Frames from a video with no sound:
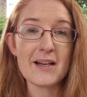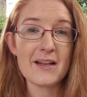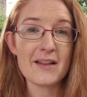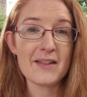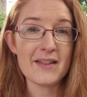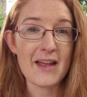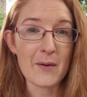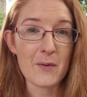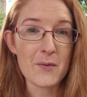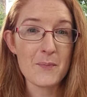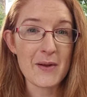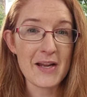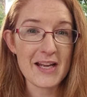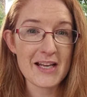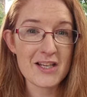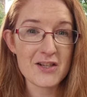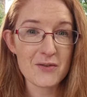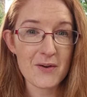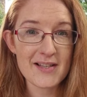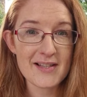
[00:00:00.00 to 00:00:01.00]
they would be
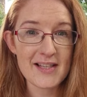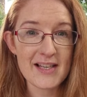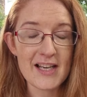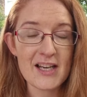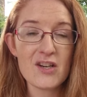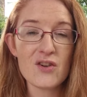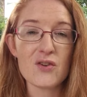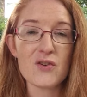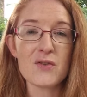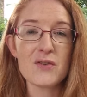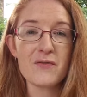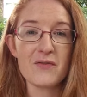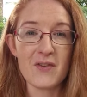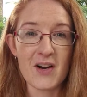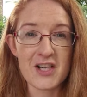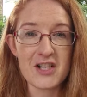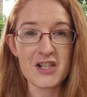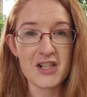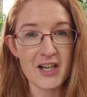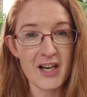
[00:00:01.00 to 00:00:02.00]
interested in, or
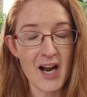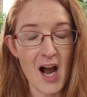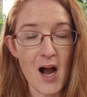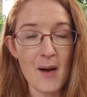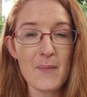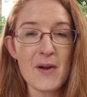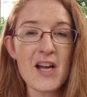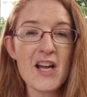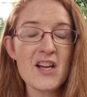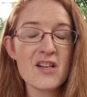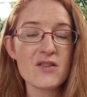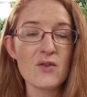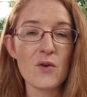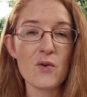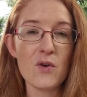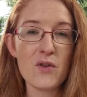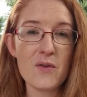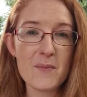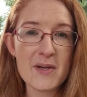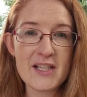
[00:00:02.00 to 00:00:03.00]
freshen it up. So
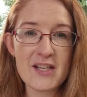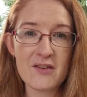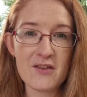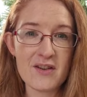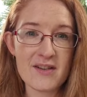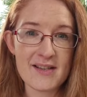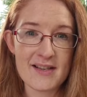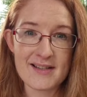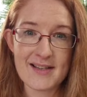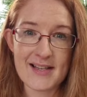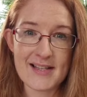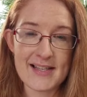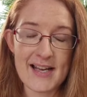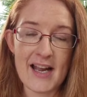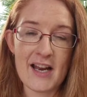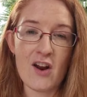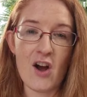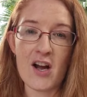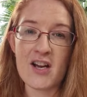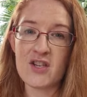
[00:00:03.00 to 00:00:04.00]
all the materials, as I
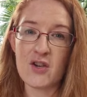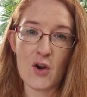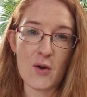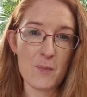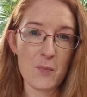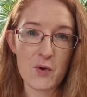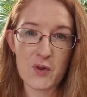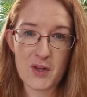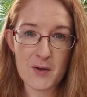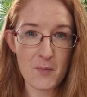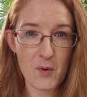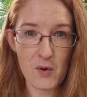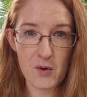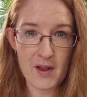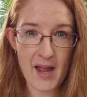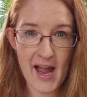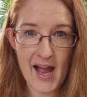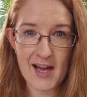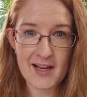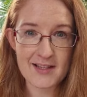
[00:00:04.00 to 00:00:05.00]
said, I don't put them all
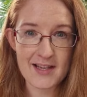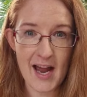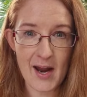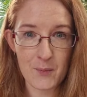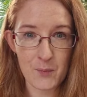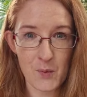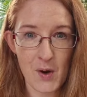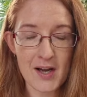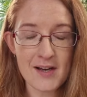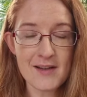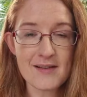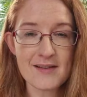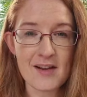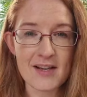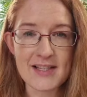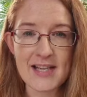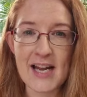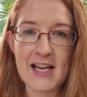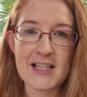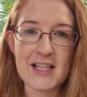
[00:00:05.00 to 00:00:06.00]
out at once. I
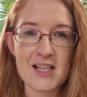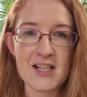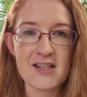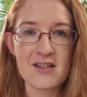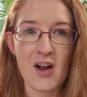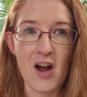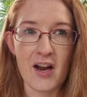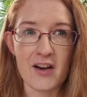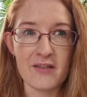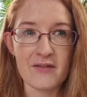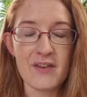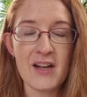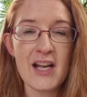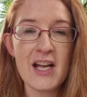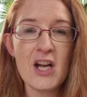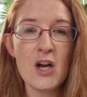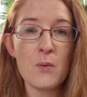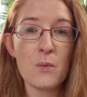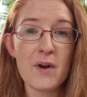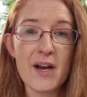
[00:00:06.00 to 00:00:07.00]
tend to just kind of,
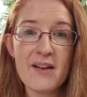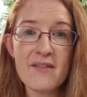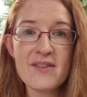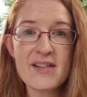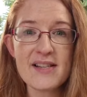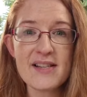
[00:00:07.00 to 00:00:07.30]
whatever's